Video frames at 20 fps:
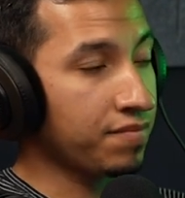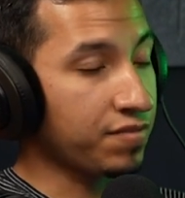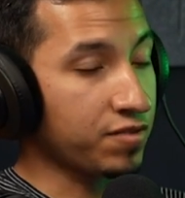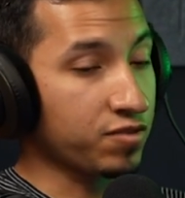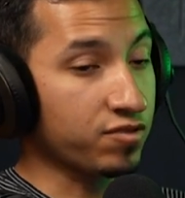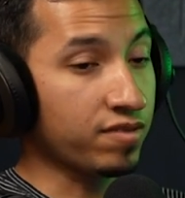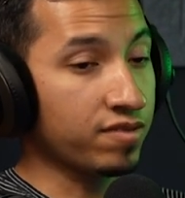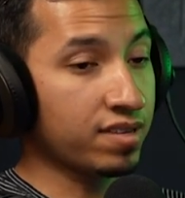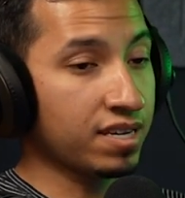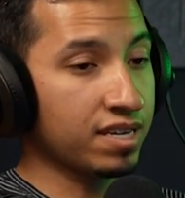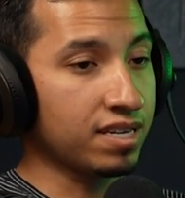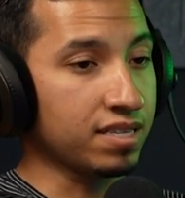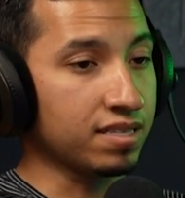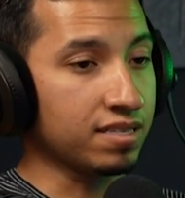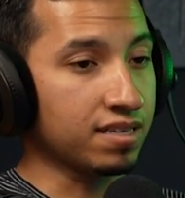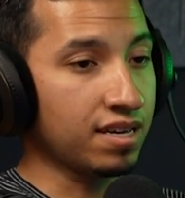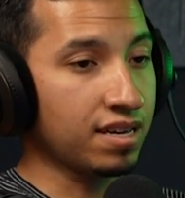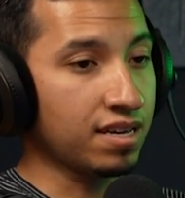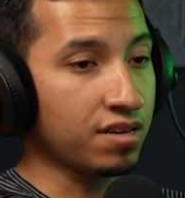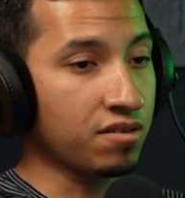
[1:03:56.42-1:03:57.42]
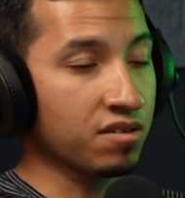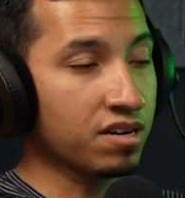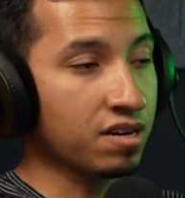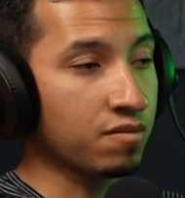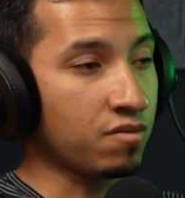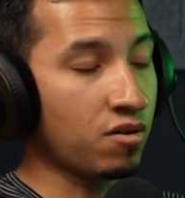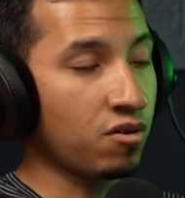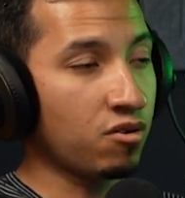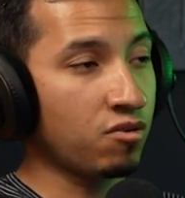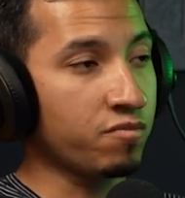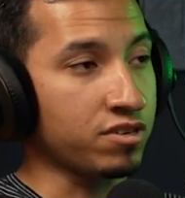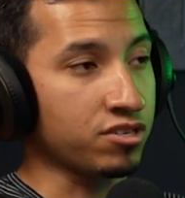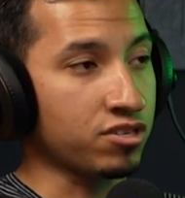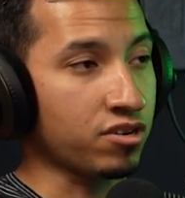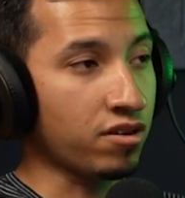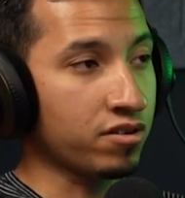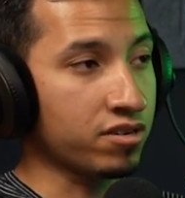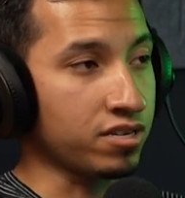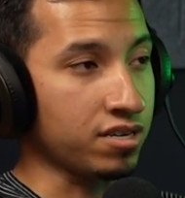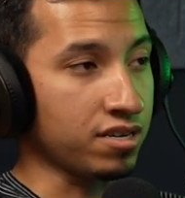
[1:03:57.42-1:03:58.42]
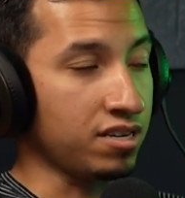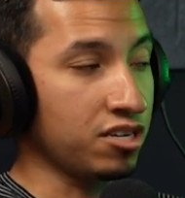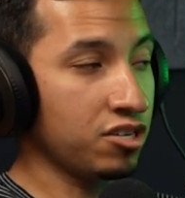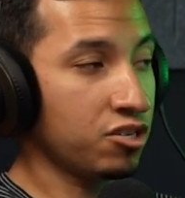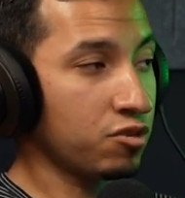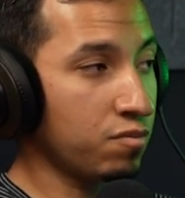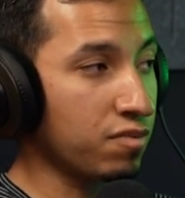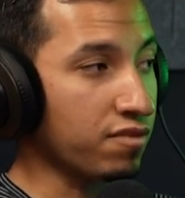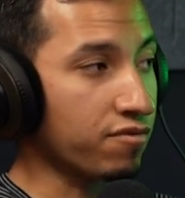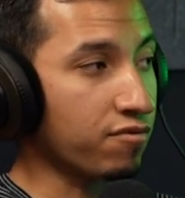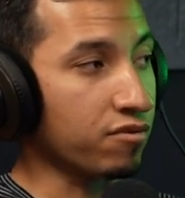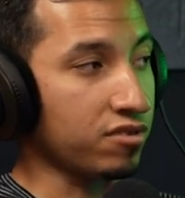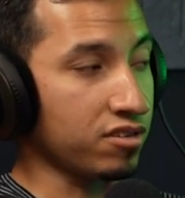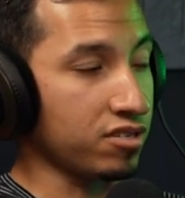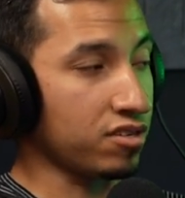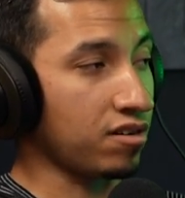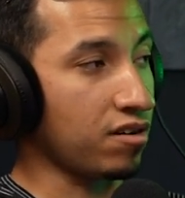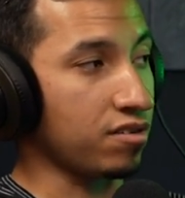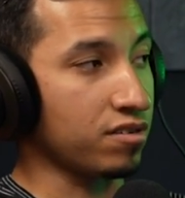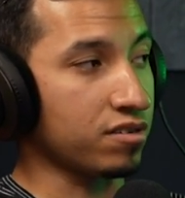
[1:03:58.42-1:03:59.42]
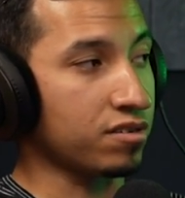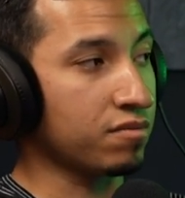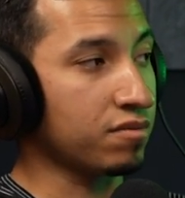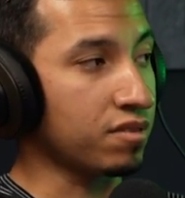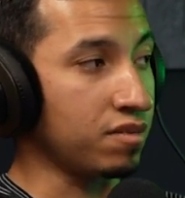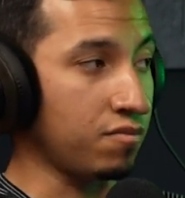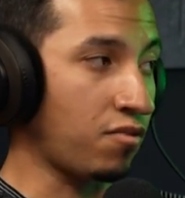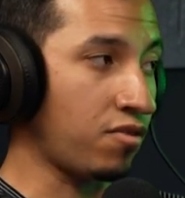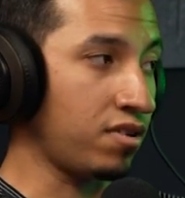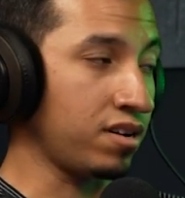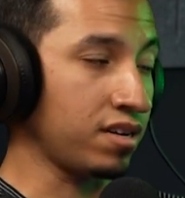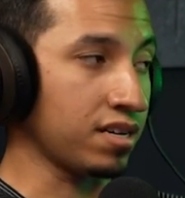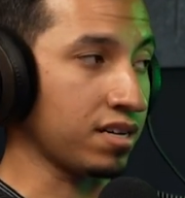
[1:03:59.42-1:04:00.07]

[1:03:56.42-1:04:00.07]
Drive that in a day, and you can come home and charge it, and it should be fully charged in the morning